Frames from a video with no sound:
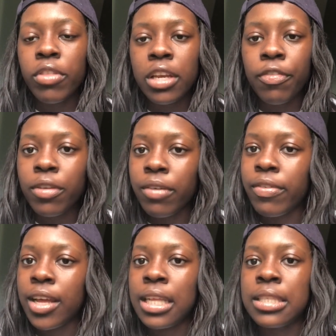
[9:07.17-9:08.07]
the different
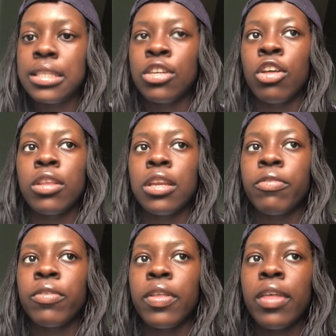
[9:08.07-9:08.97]
events and all the
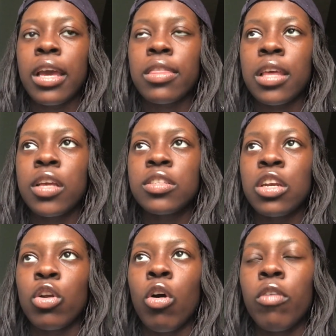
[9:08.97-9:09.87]
different things
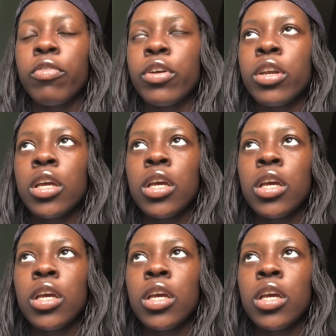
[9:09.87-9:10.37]
that are offered